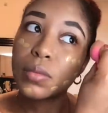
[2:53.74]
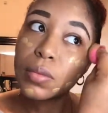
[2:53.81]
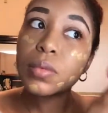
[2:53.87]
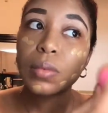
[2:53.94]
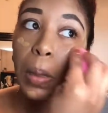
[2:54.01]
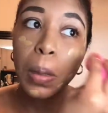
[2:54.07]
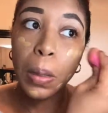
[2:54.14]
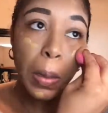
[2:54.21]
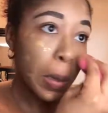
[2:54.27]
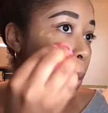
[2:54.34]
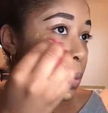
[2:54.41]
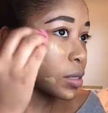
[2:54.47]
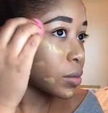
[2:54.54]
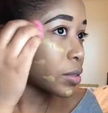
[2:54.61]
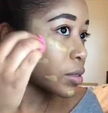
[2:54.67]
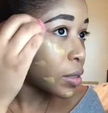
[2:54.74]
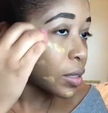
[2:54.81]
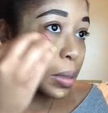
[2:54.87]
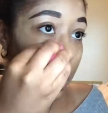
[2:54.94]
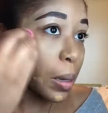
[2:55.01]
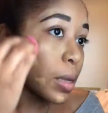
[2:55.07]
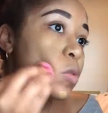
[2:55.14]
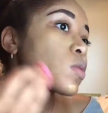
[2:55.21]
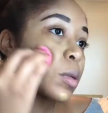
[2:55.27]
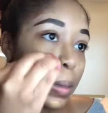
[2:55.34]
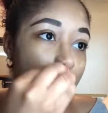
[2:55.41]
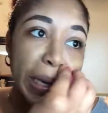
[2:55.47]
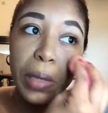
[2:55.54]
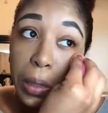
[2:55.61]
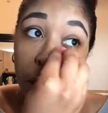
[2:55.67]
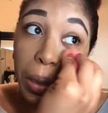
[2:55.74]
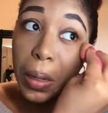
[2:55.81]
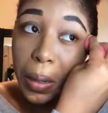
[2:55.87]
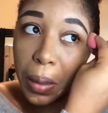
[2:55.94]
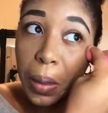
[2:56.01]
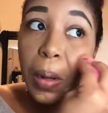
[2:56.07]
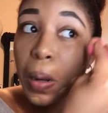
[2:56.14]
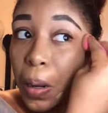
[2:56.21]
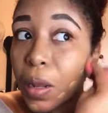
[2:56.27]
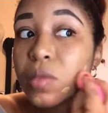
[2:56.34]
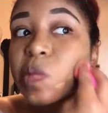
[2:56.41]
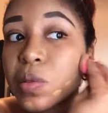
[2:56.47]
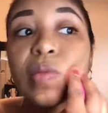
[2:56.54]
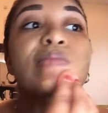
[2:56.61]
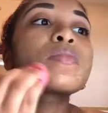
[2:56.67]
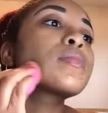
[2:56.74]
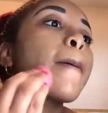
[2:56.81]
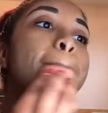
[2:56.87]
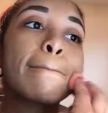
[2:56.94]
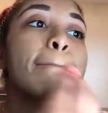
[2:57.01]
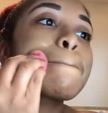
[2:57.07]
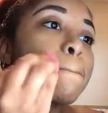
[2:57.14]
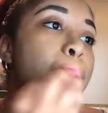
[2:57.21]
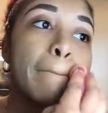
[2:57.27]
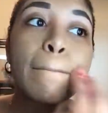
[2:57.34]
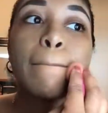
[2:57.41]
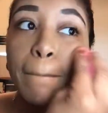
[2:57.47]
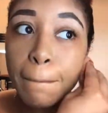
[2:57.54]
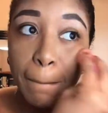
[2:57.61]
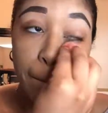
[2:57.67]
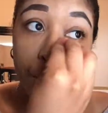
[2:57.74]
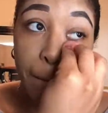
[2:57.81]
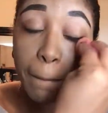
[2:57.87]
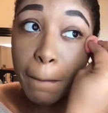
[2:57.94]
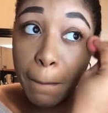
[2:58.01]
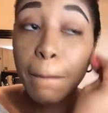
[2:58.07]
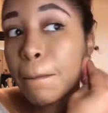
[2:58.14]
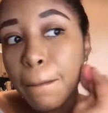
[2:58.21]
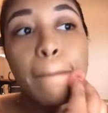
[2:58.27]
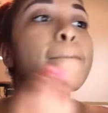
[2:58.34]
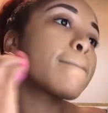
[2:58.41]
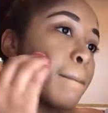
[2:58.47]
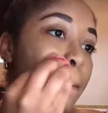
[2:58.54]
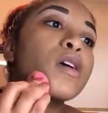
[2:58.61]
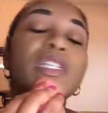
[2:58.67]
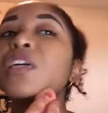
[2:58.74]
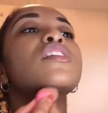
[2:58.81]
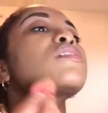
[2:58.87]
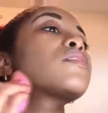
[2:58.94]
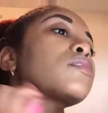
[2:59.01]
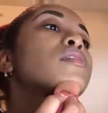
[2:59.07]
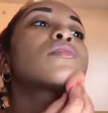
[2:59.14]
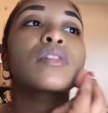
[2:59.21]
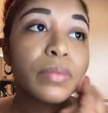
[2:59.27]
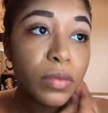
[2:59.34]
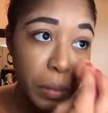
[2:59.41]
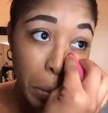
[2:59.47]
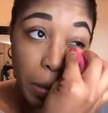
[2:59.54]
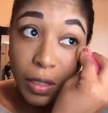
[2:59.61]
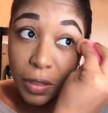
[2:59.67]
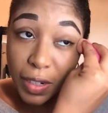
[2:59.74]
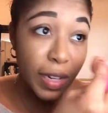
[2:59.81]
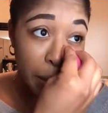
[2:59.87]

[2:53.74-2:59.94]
I'm using 2 layers of foundation instead of just one. I did this because it makes for better coverage.